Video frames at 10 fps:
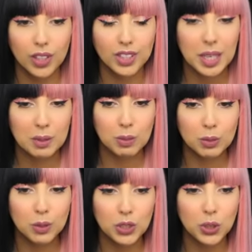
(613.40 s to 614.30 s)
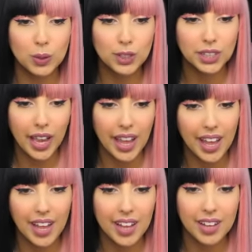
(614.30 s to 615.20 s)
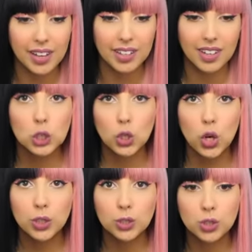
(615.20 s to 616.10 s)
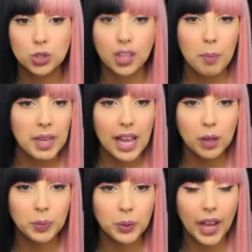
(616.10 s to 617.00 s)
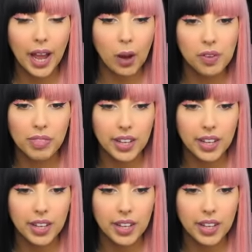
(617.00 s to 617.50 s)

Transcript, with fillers: this kid must be so scared. Shush, let me help you get out of